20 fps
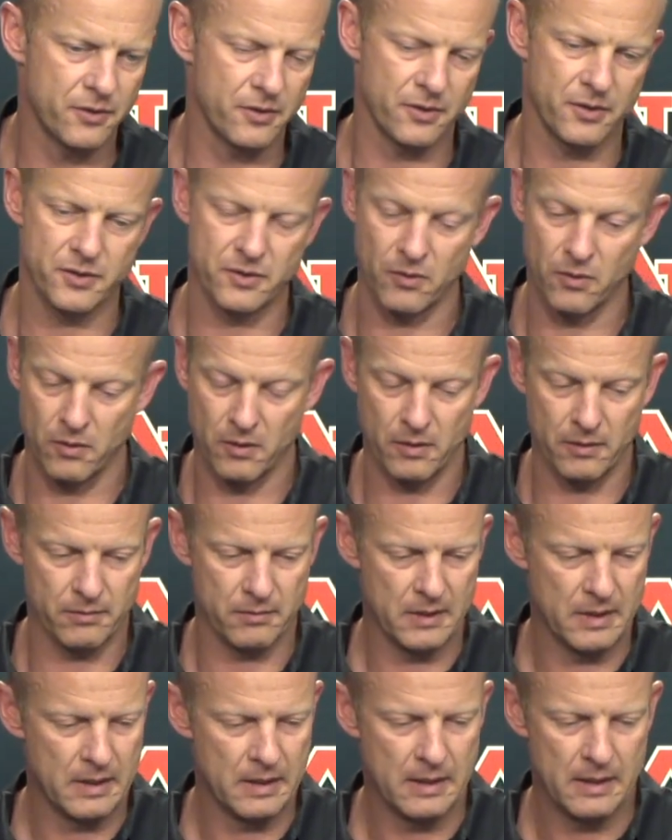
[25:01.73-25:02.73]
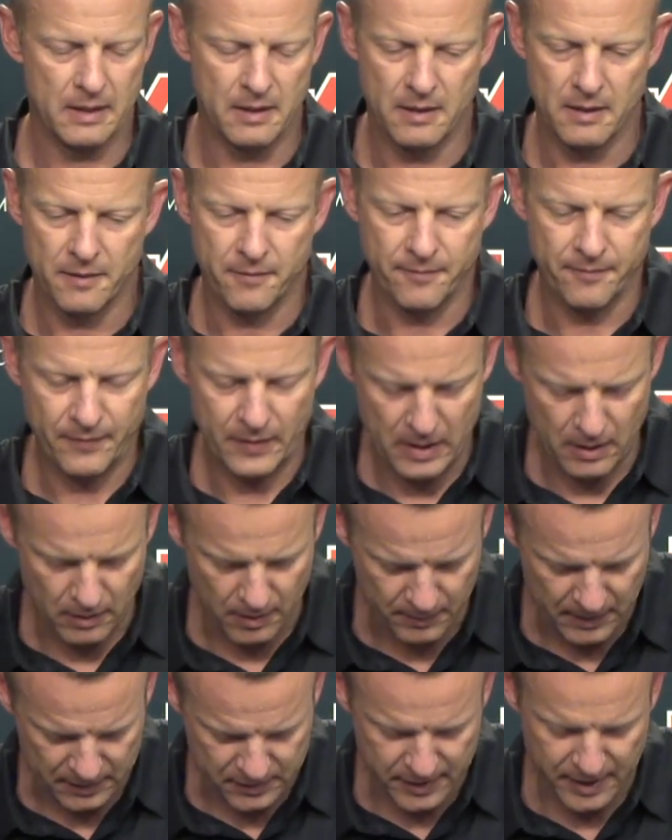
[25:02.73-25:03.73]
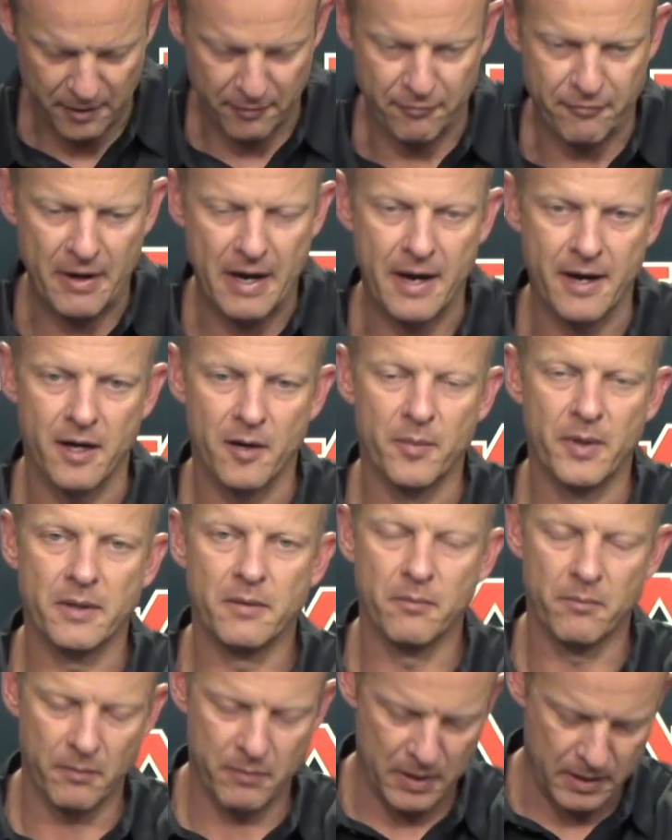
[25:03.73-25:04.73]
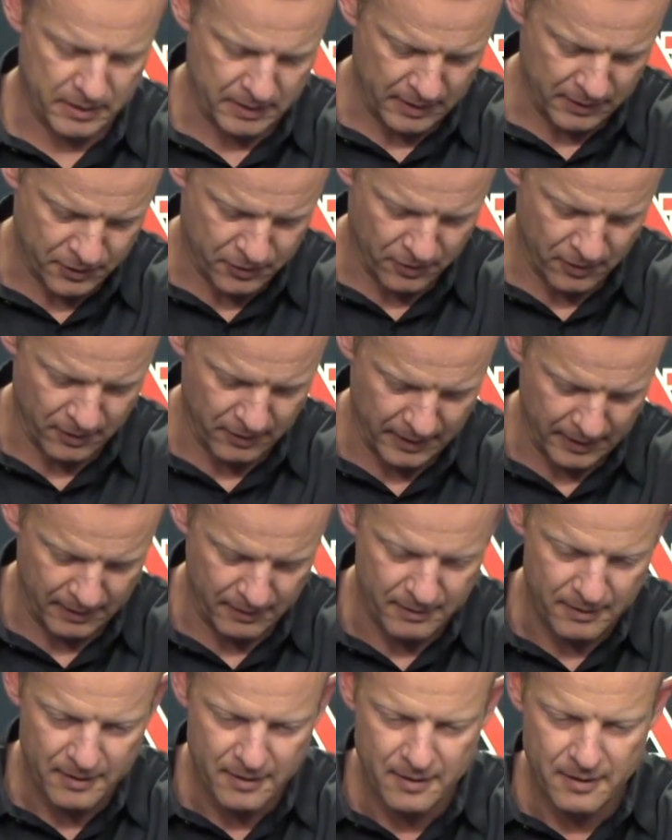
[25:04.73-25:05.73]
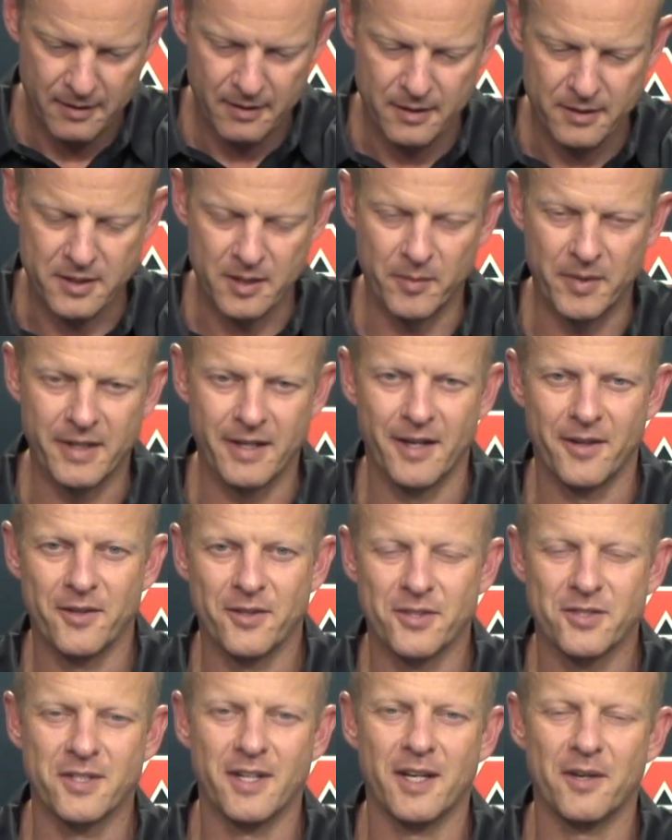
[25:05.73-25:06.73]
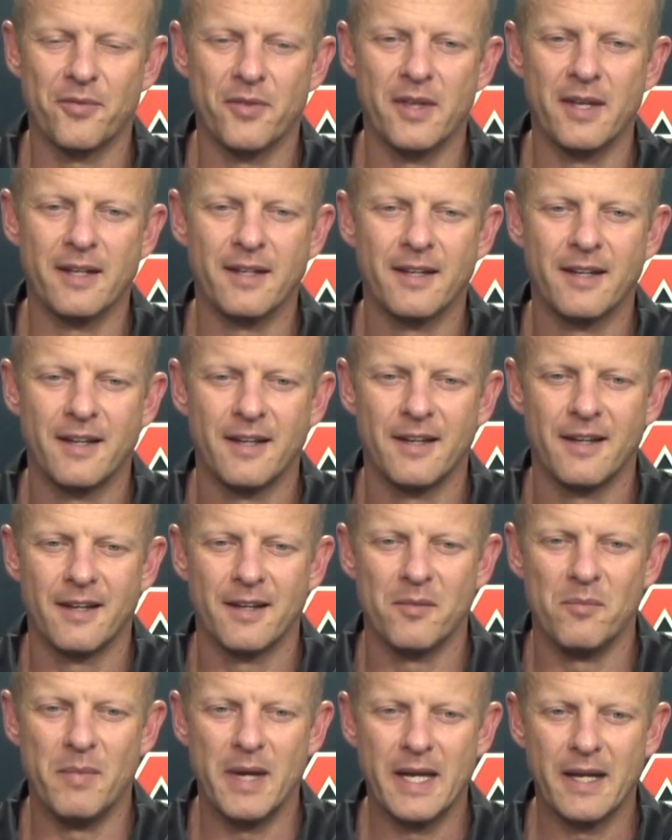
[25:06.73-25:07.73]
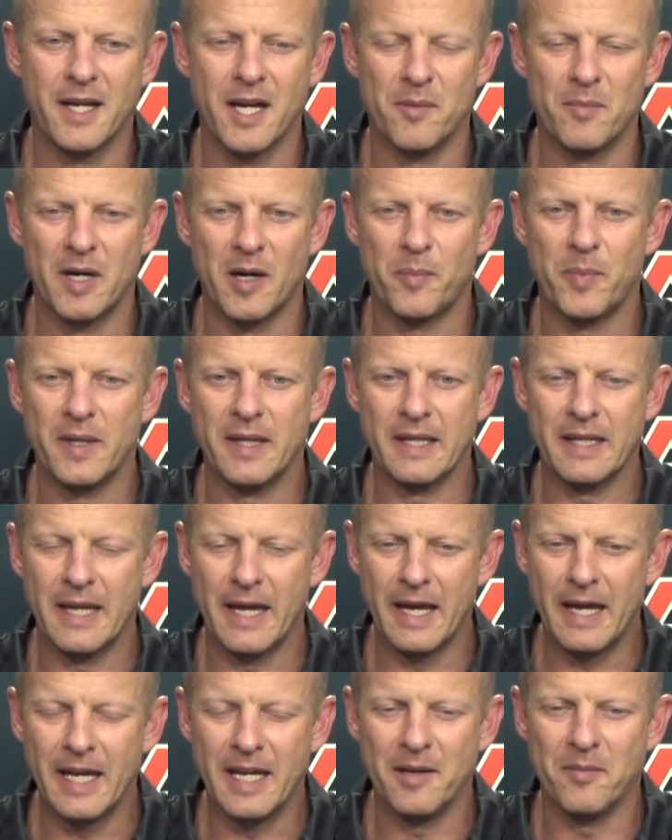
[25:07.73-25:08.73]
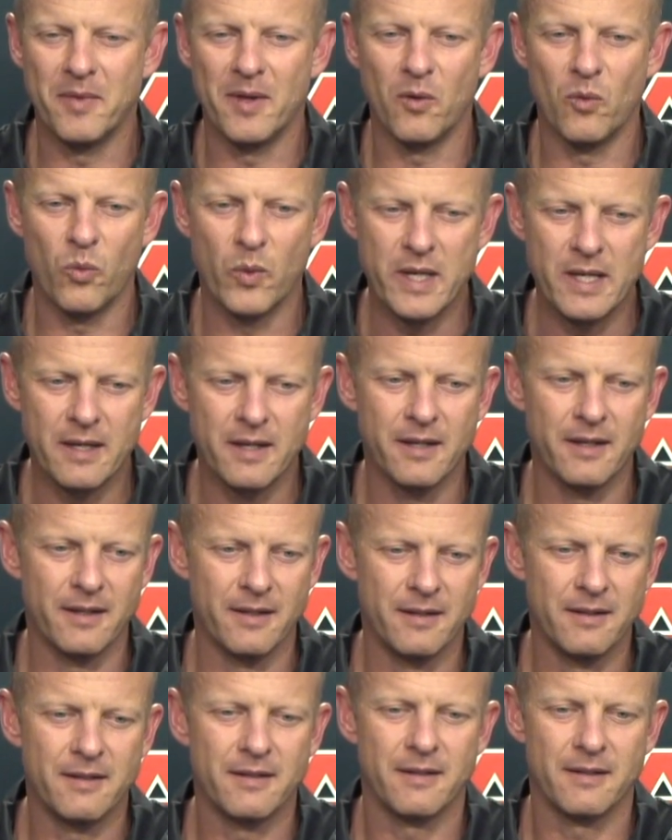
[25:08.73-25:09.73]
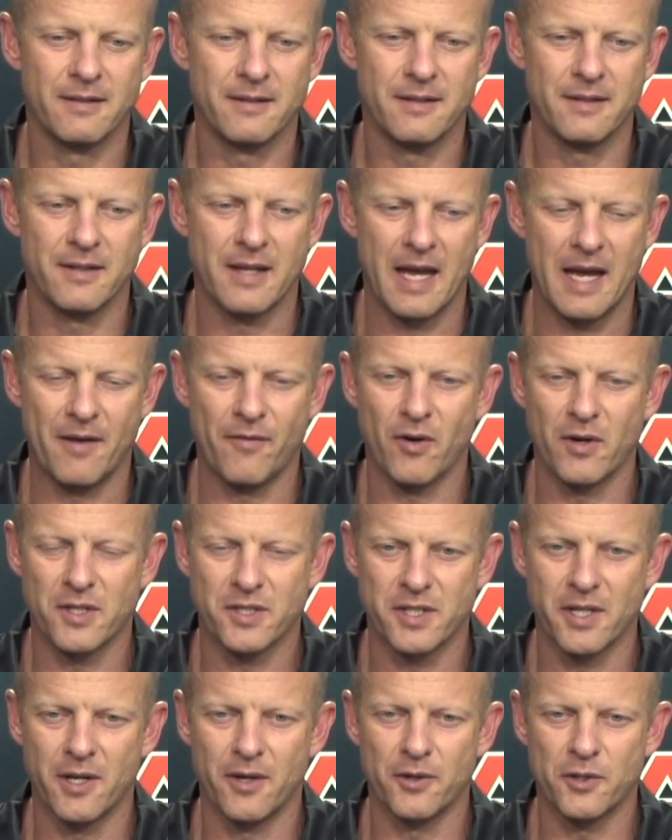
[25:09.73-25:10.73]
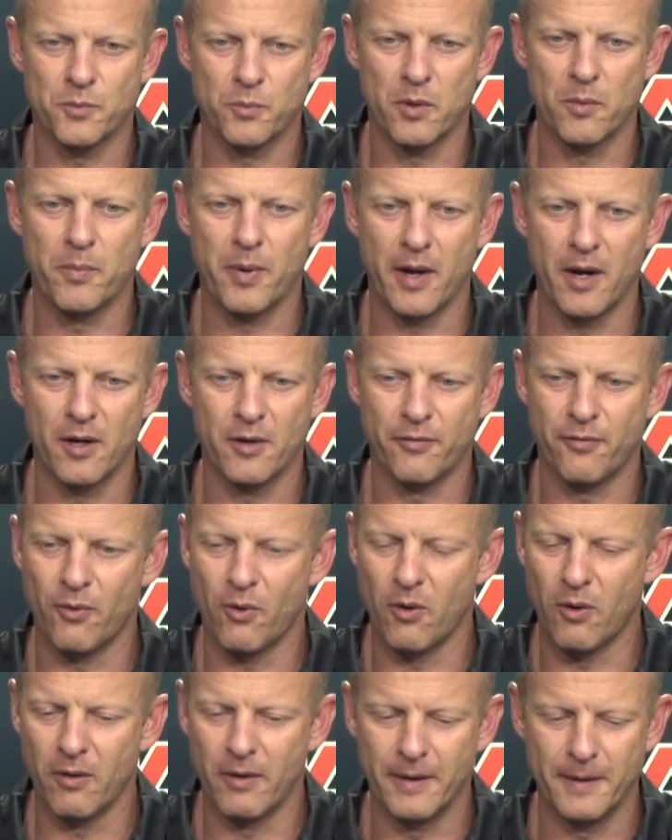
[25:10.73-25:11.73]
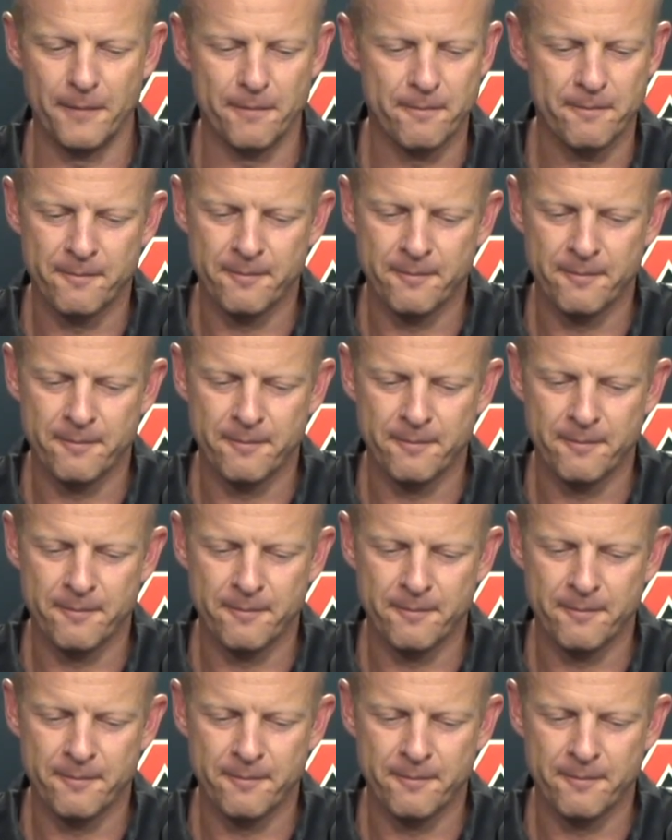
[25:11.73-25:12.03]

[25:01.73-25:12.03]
or, or you know, I'm not saying a fire, but, but uh, certainly some of the other stuff that may come up in the game that we can have ourselves prepared for. And